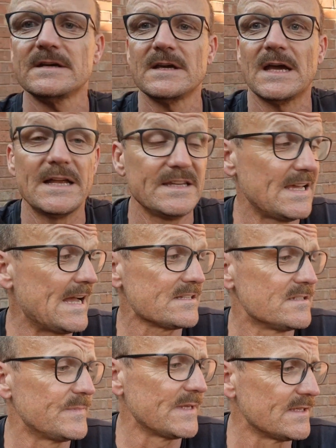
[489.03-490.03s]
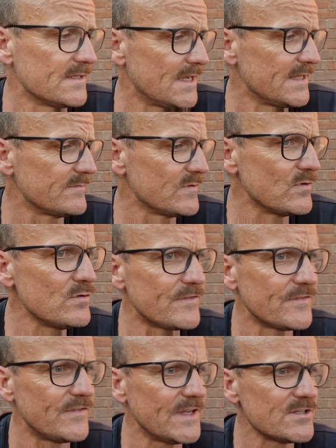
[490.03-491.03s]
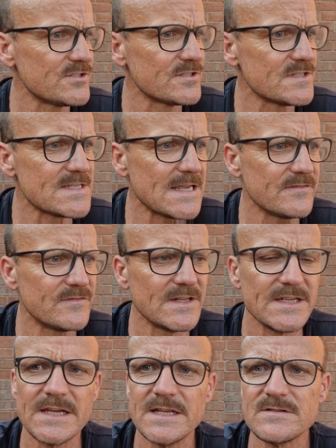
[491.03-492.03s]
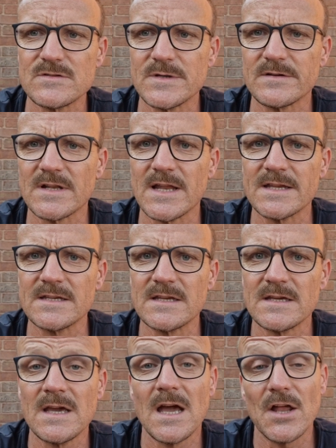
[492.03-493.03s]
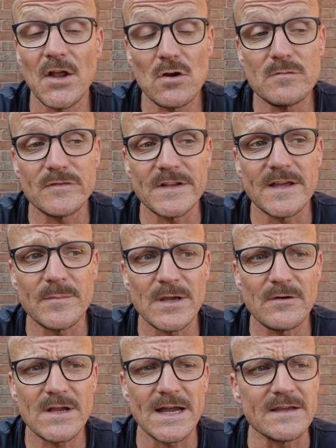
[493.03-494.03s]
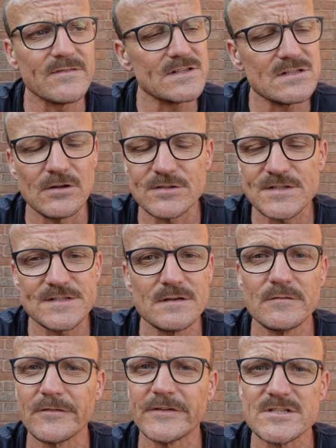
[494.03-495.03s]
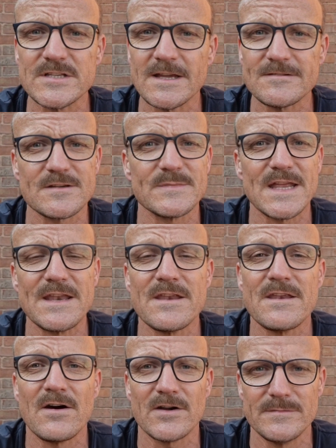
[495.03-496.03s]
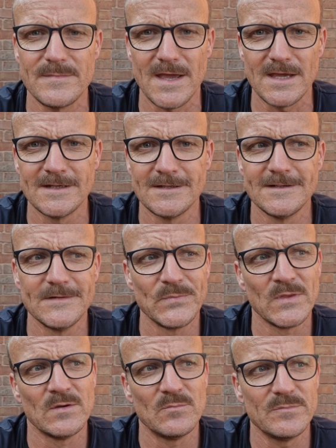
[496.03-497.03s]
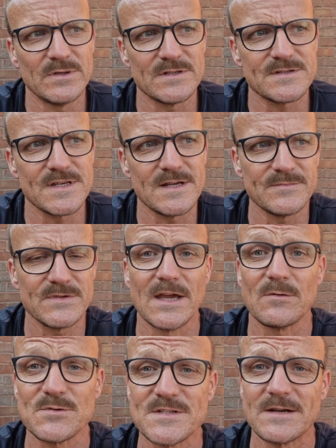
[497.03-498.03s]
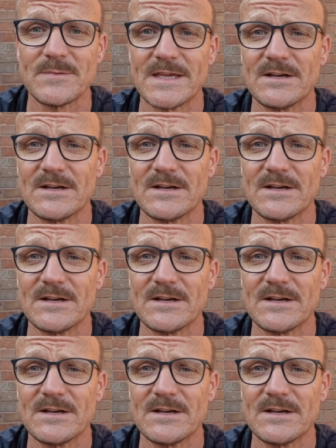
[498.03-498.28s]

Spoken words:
and it has to be. And then we move the fish safely into another lake, and hopefully they'll be okay. If there's lots of silverfish in there, it's going to be a nightmare, but yeah, we'll see how we